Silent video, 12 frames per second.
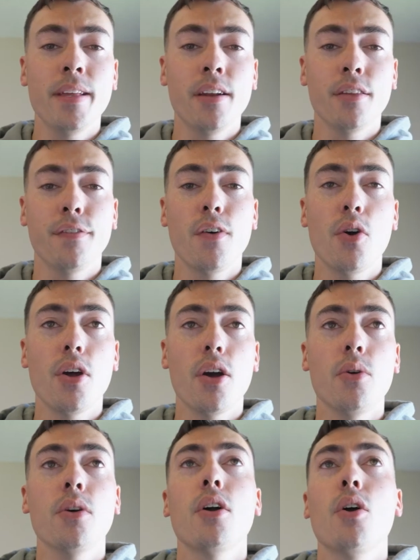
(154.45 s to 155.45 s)
in on the
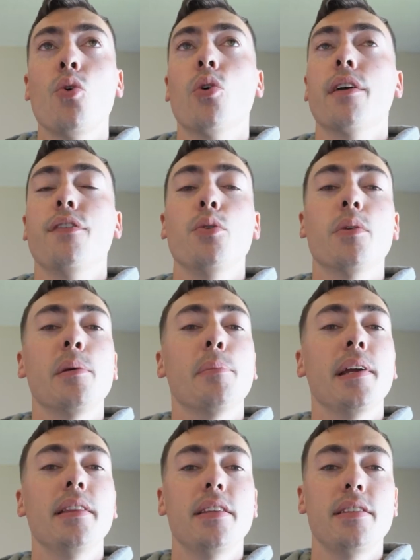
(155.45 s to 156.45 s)
photo, or if you were to
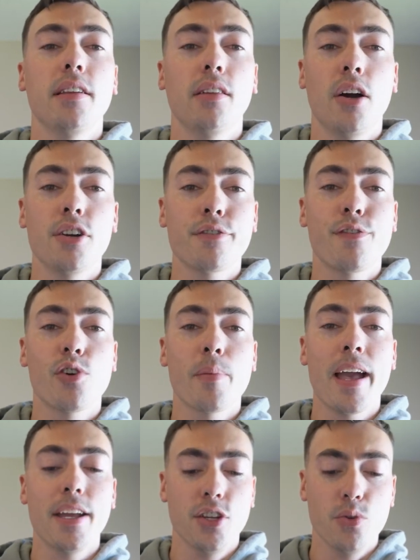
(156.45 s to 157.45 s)
print this in large
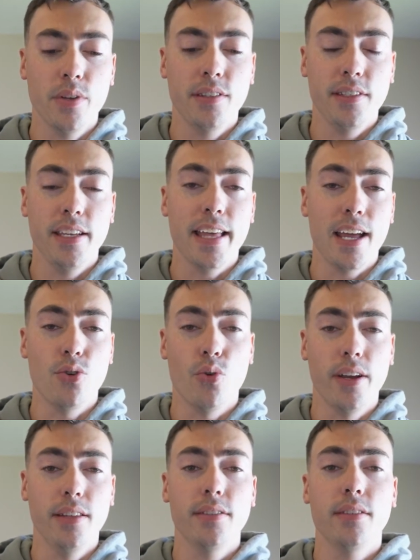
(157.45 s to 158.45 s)
format, you would see that
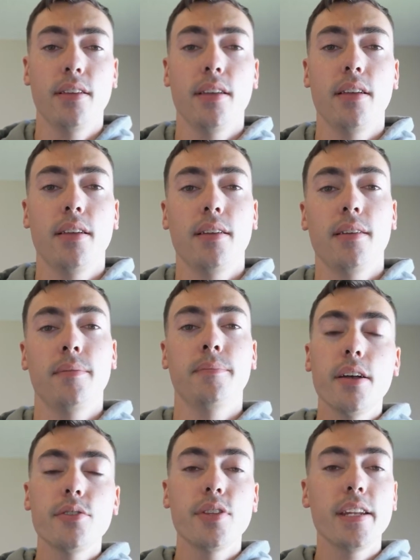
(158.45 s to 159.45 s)
noise.
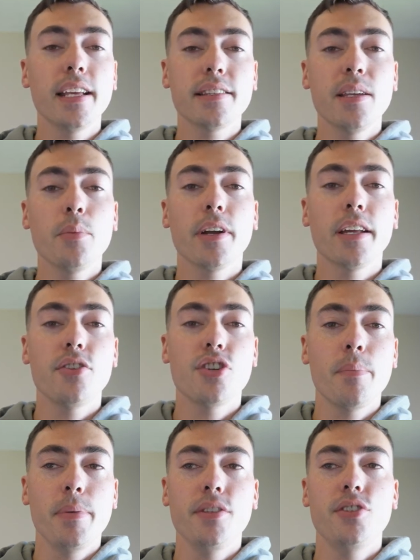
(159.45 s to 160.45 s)
So the next thing we're going to
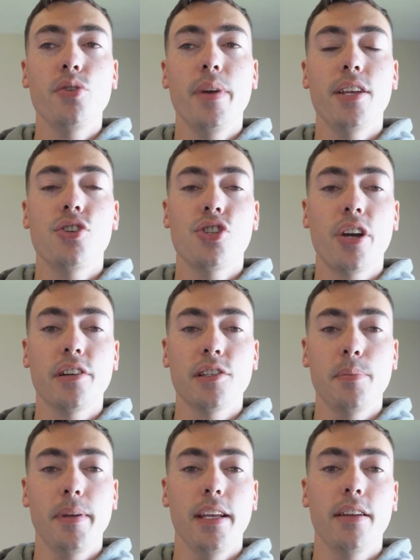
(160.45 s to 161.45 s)
jump into is shutter
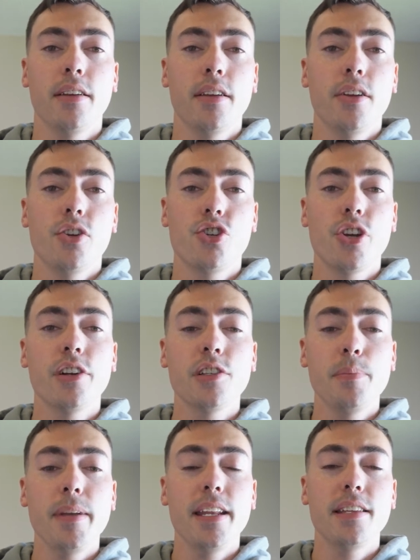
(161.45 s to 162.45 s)
speed. Shutter
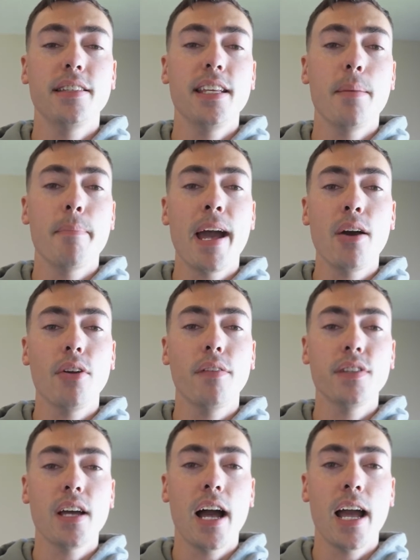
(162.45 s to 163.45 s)
speed is the amount
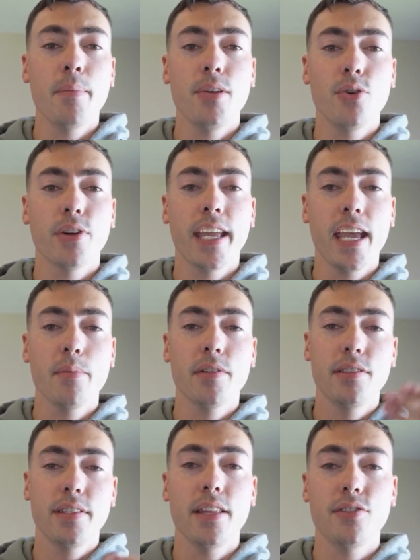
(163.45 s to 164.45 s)
of time your
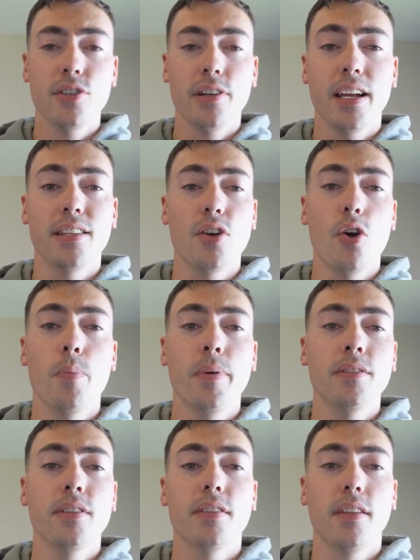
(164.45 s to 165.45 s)
camera sensor is
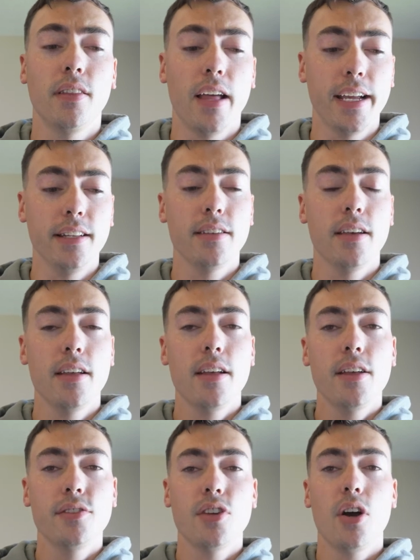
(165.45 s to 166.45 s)
open to the light.
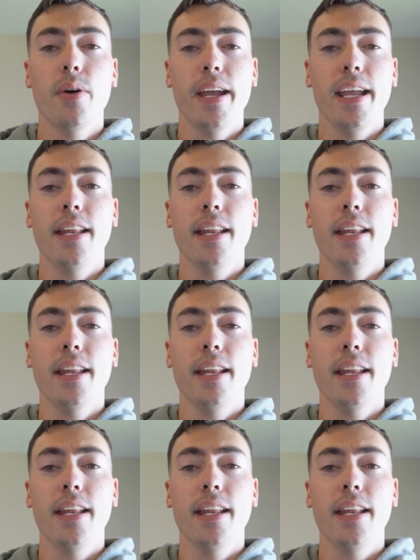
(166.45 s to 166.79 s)
So